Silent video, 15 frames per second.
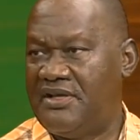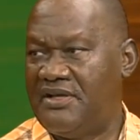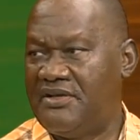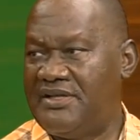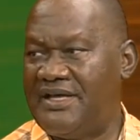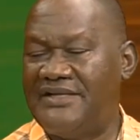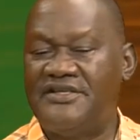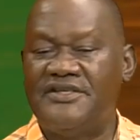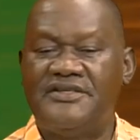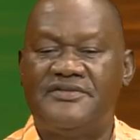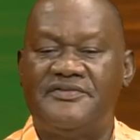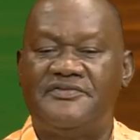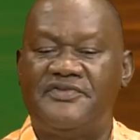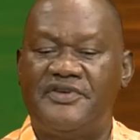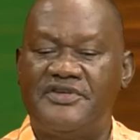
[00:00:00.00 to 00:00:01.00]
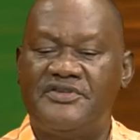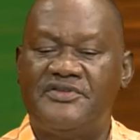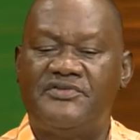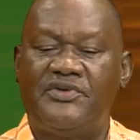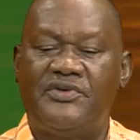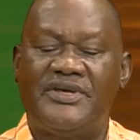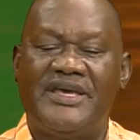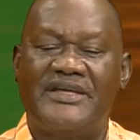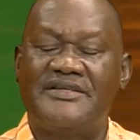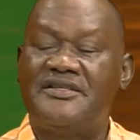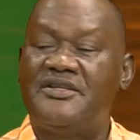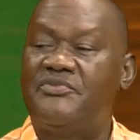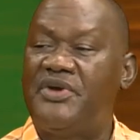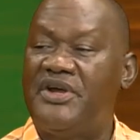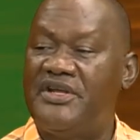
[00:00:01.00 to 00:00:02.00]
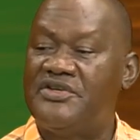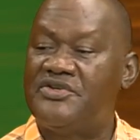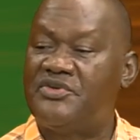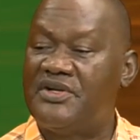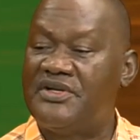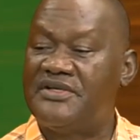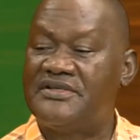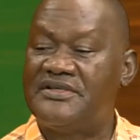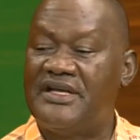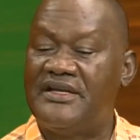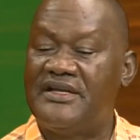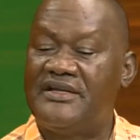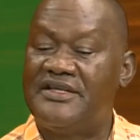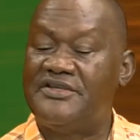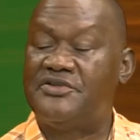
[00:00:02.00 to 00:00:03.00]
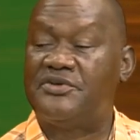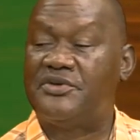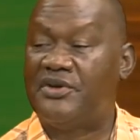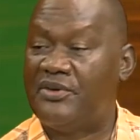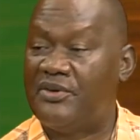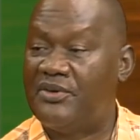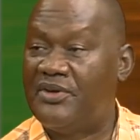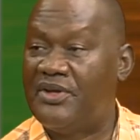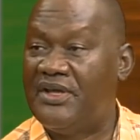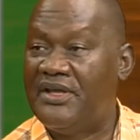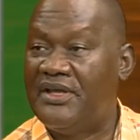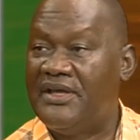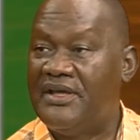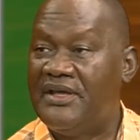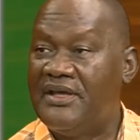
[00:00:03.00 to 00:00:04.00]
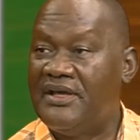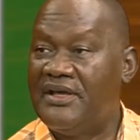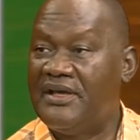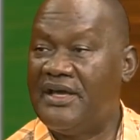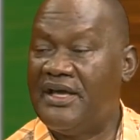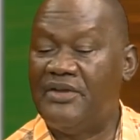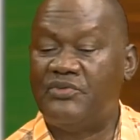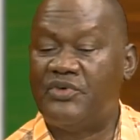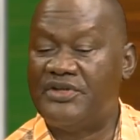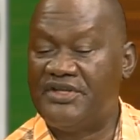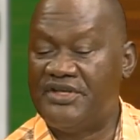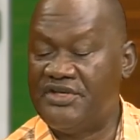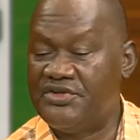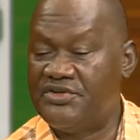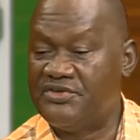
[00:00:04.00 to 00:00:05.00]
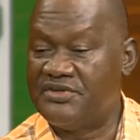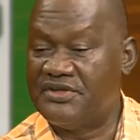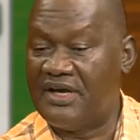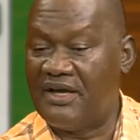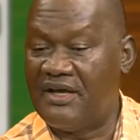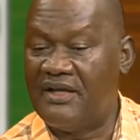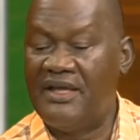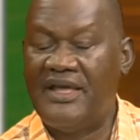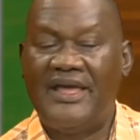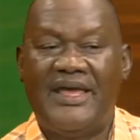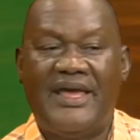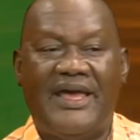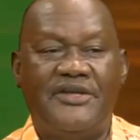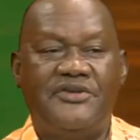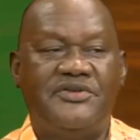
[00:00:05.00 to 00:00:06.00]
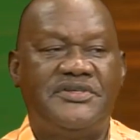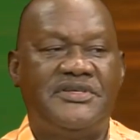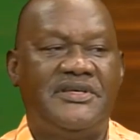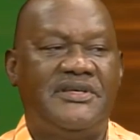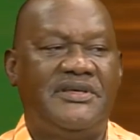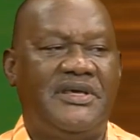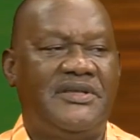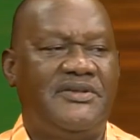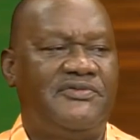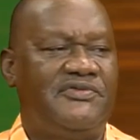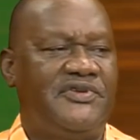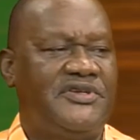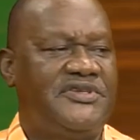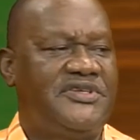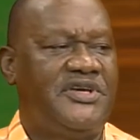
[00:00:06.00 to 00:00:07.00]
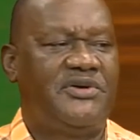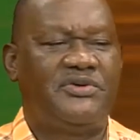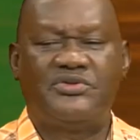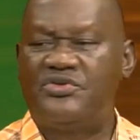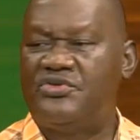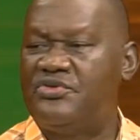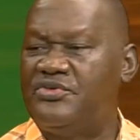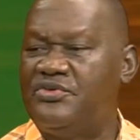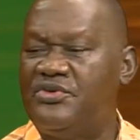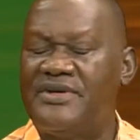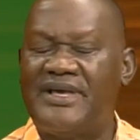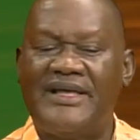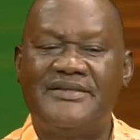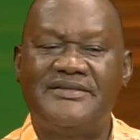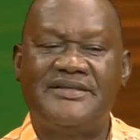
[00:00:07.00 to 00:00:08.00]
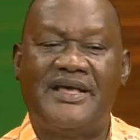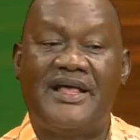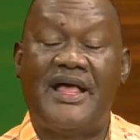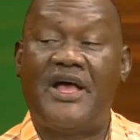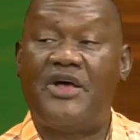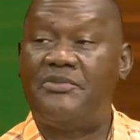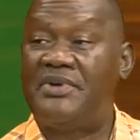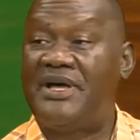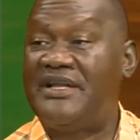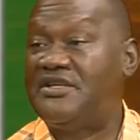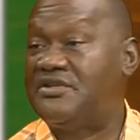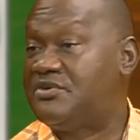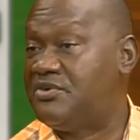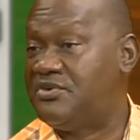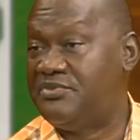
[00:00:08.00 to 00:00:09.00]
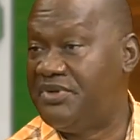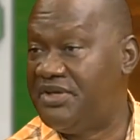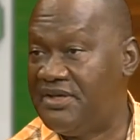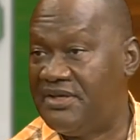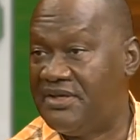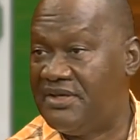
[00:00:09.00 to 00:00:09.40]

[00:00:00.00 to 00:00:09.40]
That is, first of all, getting the parents to understand that there's no cure and what the mm. issues are. And you see, in the first year or two, you can't tell how bad it's going to be.